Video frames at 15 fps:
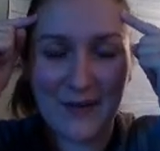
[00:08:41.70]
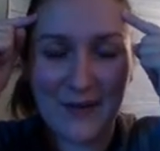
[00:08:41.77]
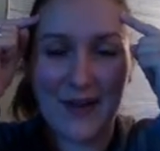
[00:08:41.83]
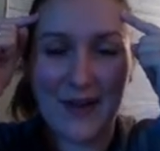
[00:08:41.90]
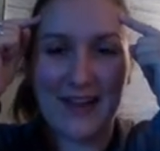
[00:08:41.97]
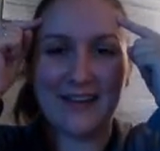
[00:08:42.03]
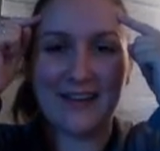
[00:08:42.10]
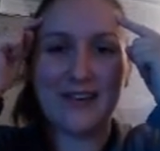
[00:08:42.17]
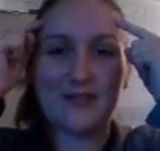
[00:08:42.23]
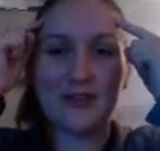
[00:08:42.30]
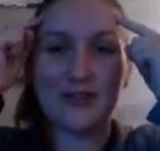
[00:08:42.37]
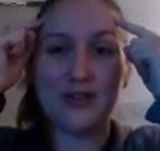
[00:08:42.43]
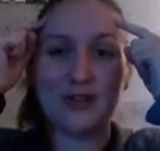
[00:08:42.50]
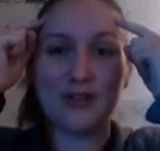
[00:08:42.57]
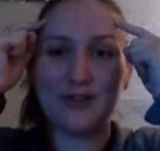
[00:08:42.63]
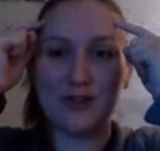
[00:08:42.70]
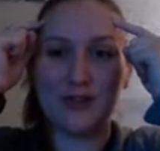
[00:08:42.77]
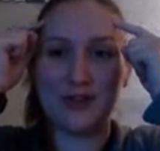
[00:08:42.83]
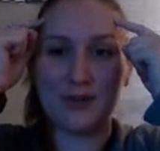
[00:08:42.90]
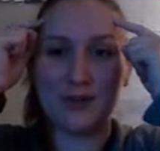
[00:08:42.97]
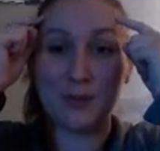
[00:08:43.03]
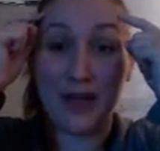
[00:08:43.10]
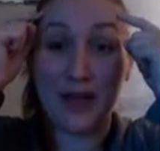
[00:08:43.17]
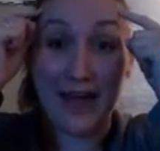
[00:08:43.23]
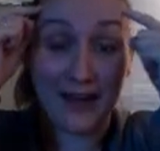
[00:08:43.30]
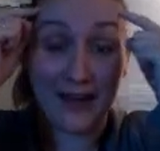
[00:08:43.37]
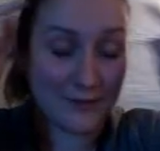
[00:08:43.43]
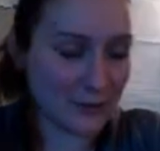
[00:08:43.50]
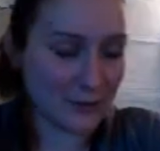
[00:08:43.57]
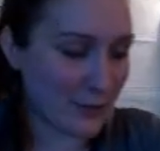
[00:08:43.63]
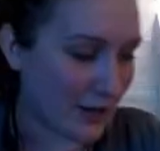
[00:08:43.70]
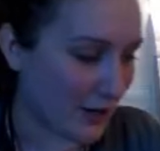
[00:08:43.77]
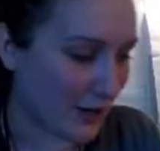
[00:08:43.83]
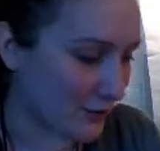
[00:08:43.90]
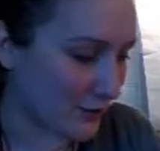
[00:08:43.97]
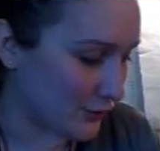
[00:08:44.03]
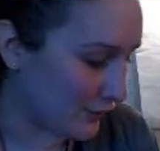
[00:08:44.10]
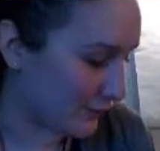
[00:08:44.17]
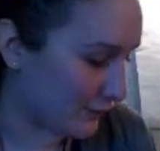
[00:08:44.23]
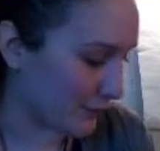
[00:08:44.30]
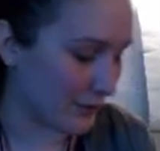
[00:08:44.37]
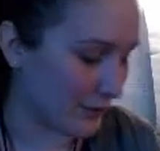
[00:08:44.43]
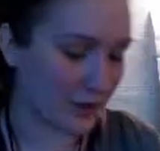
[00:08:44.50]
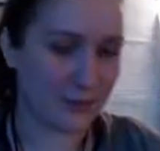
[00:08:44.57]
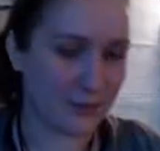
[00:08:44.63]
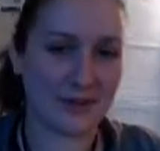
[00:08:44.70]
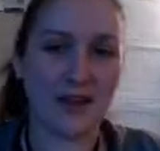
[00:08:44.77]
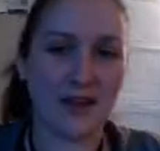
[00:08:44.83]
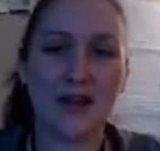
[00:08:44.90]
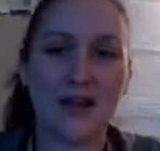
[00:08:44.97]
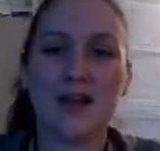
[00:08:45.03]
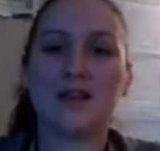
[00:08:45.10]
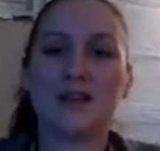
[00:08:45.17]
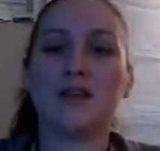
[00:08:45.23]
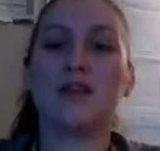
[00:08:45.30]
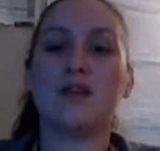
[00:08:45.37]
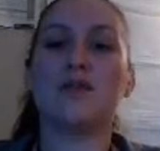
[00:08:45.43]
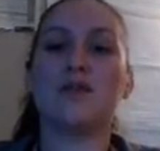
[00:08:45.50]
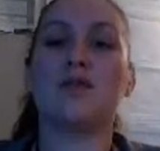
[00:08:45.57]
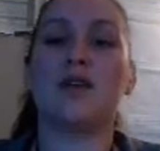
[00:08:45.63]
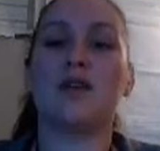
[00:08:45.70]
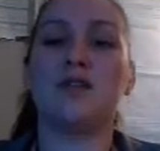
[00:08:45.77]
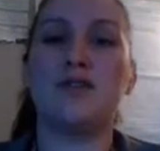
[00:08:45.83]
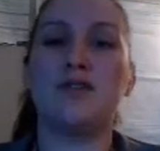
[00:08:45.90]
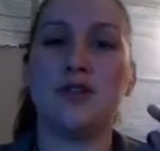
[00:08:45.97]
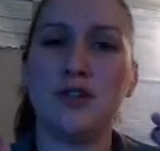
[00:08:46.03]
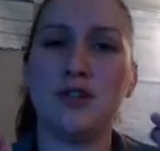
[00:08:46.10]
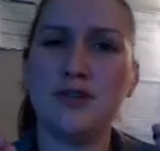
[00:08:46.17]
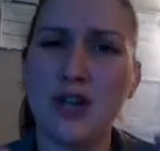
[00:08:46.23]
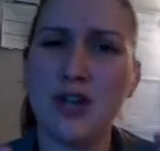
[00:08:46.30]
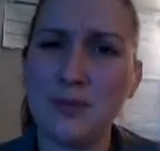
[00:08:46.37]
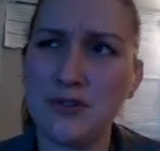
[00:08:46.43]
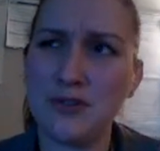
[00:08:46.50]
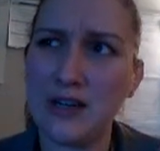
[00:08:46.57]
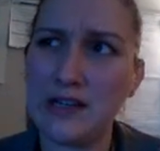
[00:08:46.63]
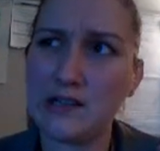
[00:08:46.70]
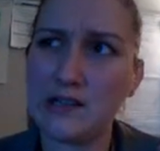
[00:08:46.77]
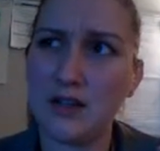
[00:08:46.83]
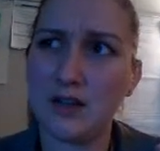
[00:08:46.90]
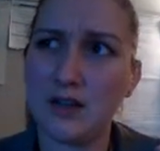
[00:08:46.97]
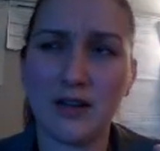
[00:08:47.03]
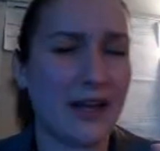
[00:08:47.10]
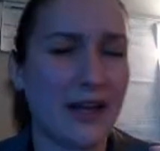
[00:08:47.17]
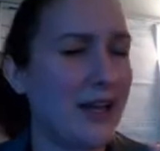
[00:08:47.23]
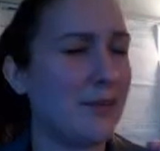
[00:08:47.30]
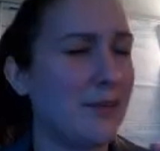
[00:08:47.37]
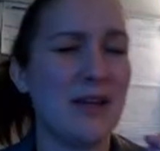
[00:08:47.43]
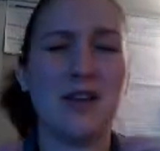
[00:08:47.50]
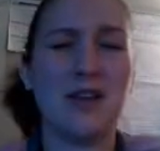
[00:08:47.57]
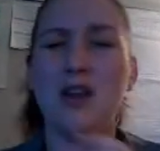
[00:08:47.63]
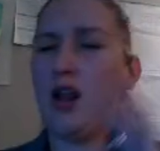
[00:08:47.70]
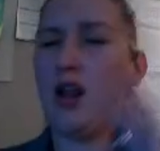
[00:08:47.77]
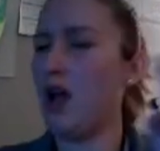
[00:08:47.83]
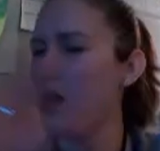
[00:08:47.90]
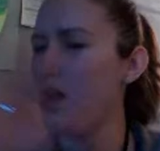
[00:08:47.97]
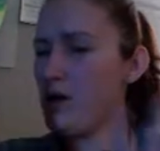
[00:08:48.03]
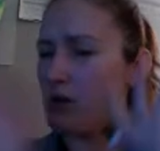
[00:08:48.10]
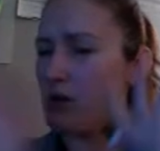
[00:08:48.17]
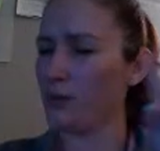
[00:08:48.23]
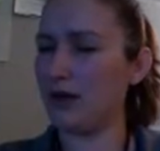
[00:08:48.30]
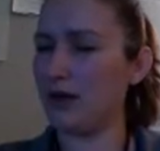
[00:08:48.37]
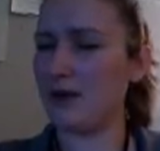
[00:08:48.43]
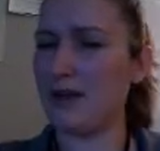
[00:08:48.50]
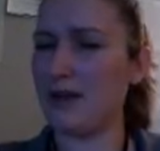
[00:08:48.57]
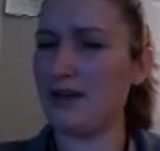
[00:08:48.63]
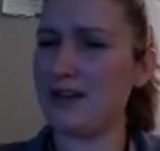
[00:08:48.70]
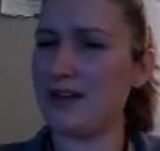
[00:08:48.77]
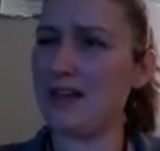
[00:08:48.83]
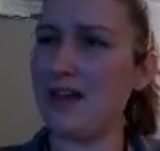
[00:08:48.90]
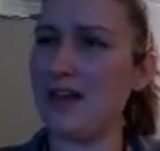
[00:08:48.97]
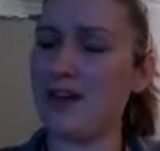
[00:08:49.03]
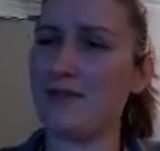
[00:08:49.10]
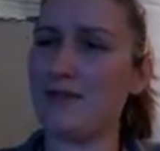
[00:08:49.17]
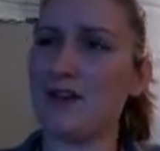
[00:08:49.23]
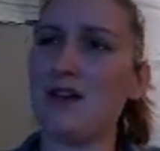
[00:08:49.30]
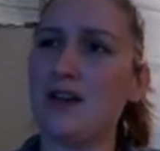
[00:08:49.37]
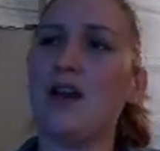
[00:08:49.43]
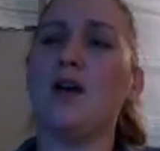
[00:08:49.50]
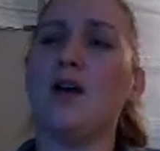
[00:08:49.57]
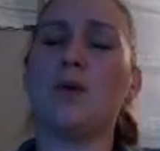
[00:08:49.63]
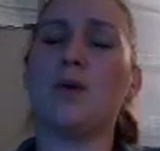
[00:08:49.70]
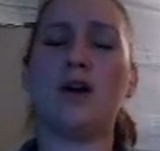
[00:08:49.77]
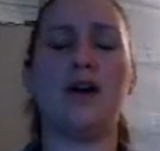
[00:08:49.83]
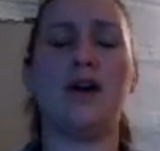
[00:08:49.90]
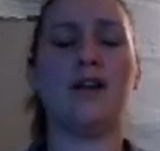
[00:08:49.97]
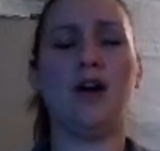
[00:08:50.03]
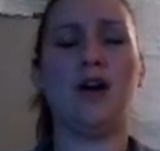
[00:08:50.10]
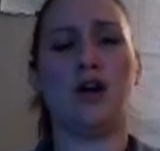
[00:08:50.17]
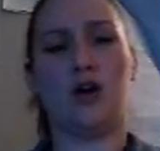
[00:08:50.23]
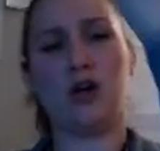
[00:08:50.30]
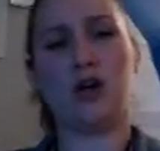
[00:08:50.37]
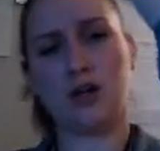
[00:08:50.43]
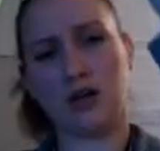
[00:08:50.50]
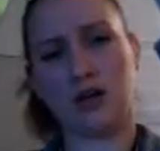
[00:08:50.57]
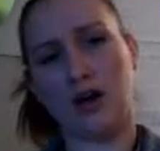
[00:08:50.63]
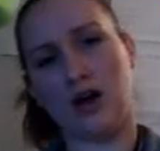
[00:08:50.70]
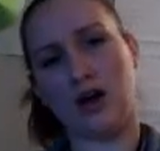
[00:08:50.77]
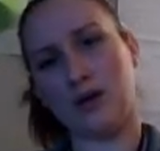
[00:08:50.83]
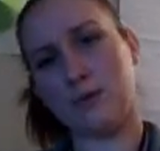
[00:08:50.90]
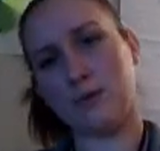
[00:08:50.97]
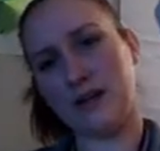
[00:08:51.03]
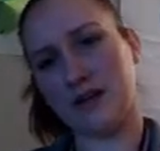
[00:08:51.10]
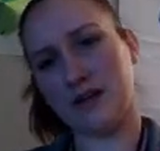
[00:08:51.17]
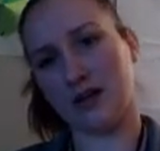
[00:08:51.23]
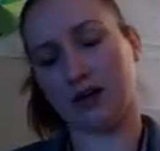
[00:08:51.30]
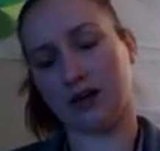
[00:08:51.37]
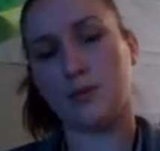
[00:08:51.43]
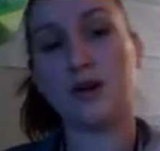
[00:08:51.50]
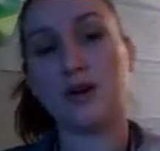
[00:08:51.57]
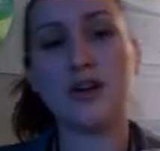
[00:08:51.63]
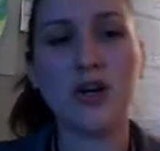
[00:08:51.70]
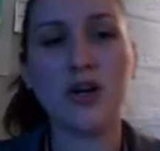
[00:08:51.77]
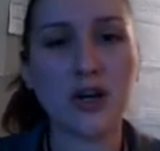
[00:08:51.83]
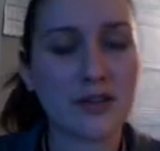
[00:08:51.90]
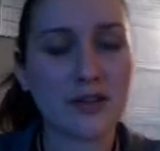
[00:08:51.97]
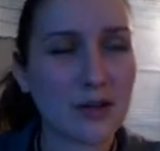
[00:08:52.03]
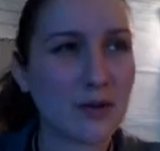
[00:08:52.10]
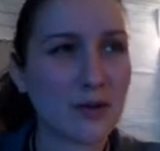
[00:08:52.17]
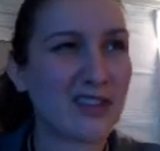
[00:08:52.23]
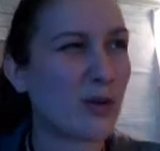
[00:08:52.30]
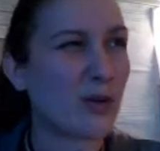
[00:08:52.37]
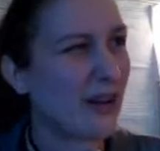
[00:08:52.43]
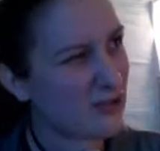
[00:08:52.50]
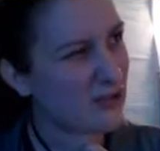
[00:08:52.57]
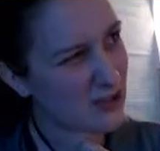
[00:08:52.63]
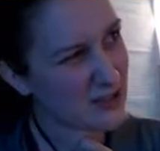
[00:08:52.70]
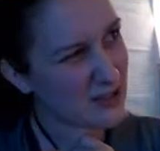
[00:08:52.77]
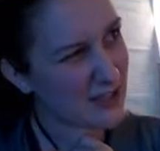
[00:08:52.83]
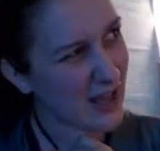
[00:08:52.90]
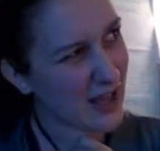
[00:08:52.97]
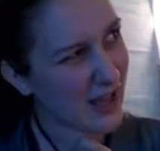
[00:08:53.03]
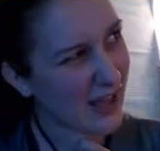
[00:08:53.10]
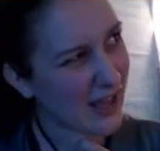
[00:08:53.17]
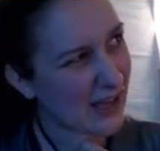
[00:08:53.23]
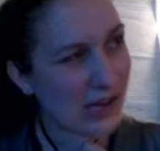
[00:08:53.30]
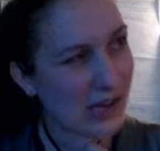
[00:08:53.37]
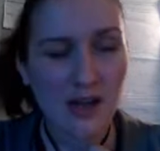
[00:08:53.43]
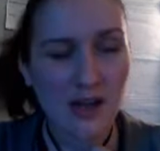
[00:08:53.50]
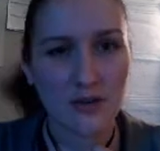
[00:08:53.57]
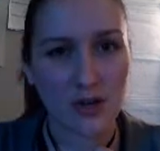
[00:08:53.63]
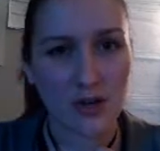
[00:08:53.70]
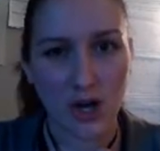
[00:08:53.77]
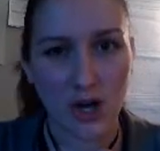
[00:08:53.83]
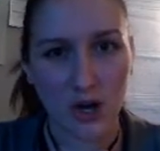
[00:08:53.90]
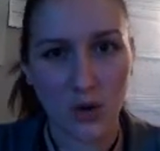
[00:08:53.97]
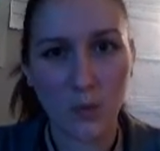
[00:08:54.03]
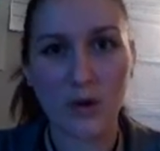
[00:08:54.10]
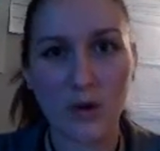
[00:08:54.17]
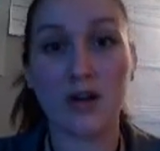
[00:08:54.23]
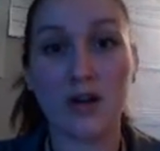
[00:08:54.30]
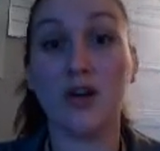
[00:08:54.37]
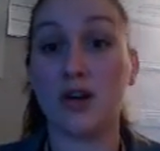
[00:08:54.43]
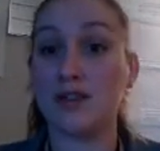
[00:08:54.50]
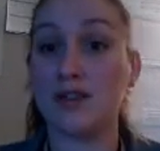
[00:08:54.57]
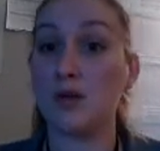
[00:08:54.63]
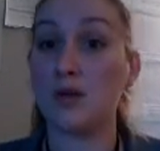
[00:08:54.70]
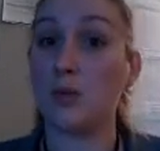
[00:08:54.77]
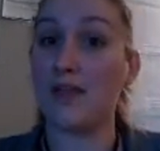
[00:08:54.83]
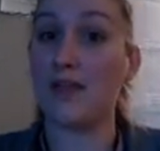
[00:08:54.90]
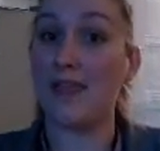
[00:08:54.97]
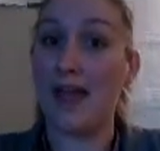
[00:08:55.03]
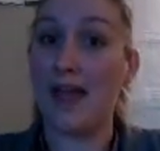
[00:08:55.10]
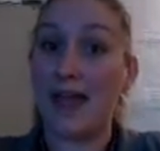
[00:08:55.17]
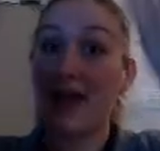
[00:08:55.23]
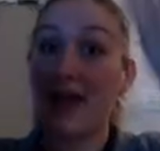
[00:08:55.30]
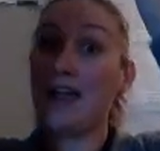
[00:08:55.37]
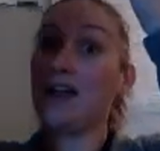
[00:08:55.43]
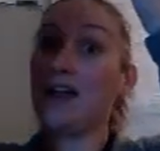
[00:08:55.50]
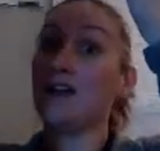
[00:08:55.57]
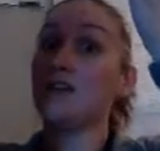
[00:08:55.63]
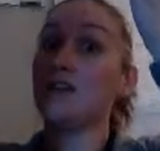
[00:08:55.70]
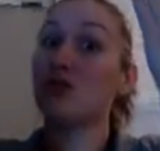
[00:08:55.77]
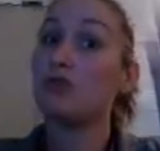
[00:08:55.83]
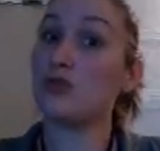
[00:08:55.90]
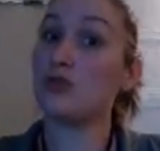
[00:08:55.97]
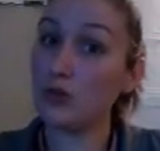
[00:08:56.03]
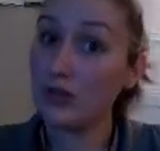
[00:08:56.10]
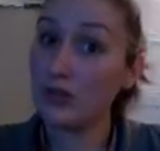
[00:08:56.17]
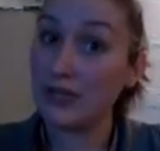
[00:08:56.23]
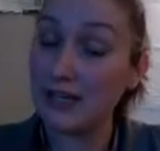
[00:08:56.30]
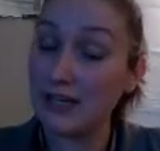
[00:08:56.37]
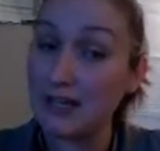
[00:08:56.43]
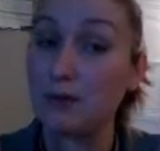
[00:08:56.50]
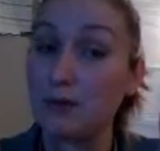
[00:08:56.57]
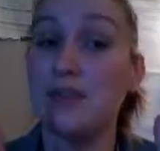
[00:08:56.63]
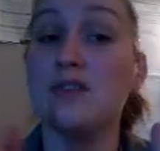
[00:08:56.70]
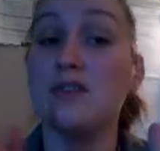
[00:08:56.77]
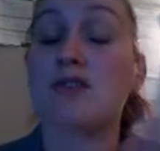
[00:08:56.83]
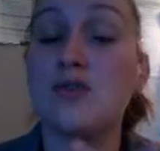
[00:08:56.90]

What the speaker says: Okay. Should students have to wear uniforms? Do you jump straight into your claim? No. What are we going to give? We're going to hook our reader. We're going to hook them with a question today? No, we're going to hook them with a story.